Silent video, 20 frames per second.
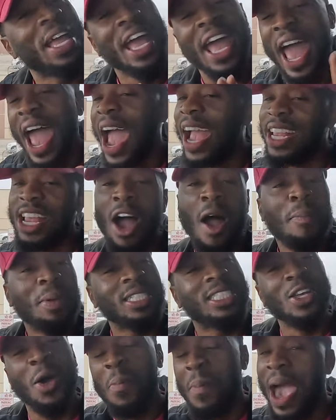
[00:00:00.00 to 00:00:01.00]
be, hey, y'all
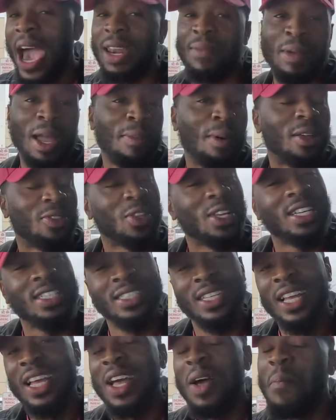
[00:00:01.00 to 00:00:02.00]
be so mad at me about
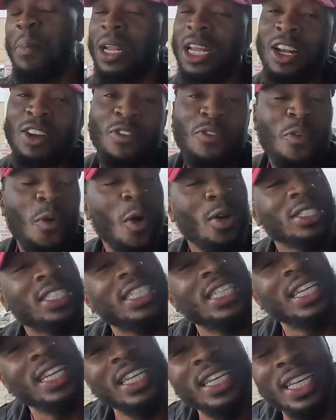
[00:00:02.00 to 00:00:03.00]
this, but
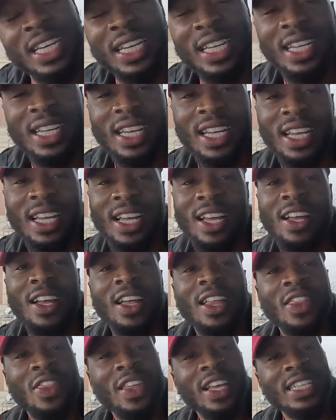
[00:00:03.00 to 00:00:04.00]
unfortunately,
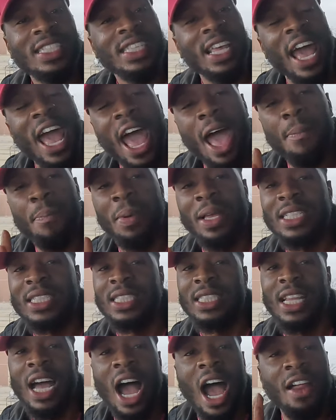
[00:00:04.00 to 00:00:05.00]
this app
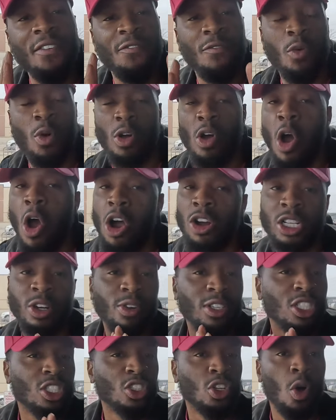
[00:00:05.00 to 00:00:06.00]
is not for car.
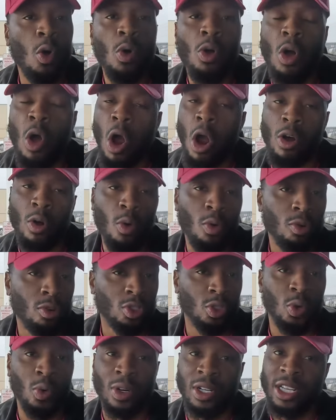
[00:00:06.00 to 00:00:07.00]
There is no car
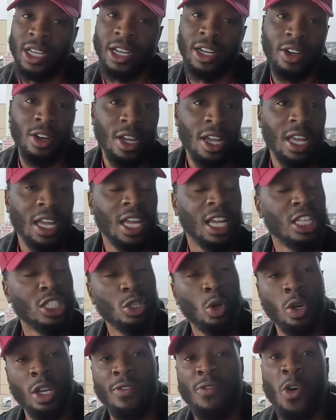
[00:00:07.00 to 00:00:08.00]
orders on here.
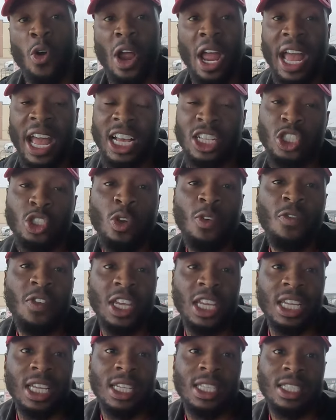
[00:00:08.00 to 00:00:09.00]
It's only for
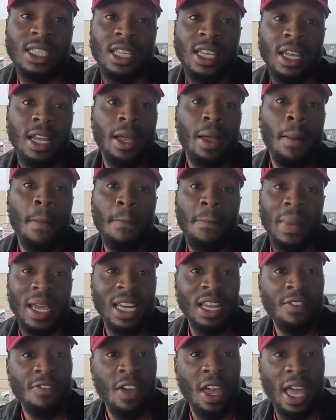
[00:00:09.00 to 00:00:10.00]
SUVs,
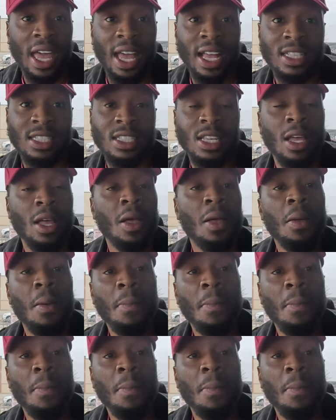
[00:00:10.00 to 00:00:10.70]
minivans,